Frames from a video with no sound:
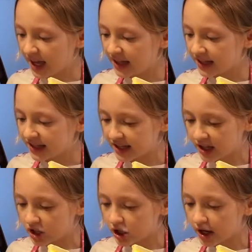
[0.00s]
in the
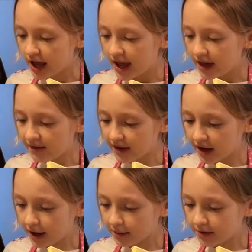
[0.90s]
center. If
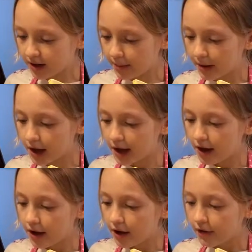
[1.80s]
it comes up
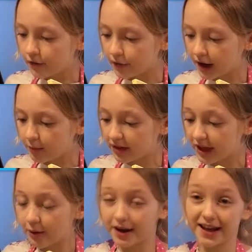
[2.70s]
free
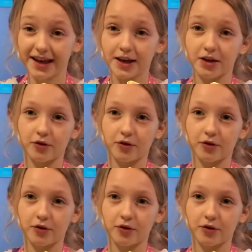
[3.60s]
without any